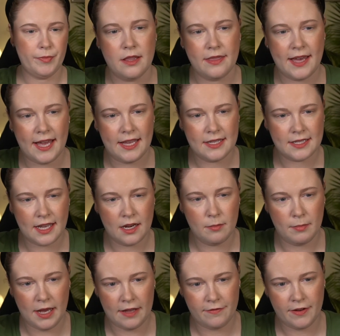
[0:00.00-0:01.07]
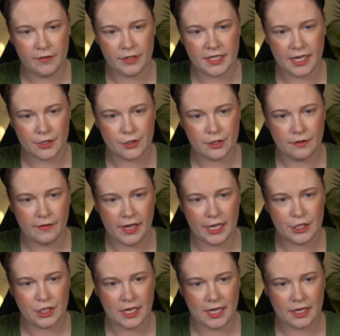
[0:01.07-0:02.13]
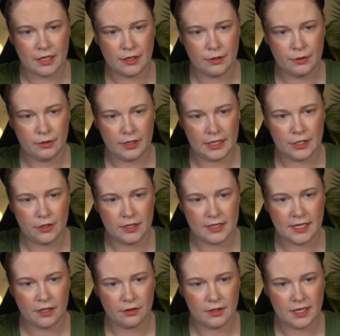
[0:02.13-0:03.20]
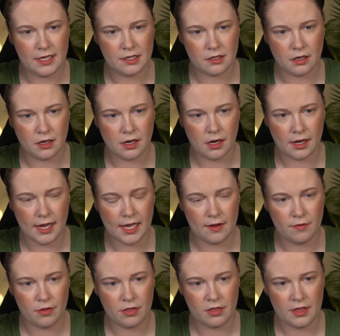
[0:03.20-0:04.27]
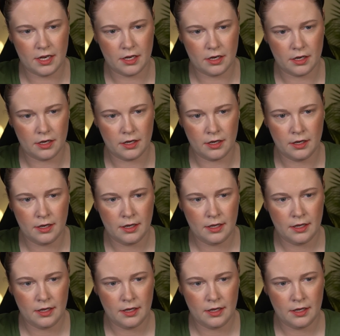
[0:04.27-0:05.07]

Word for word: That is kind of my favorite texture of eyeshadow. Like you can tell these are kind of thinner.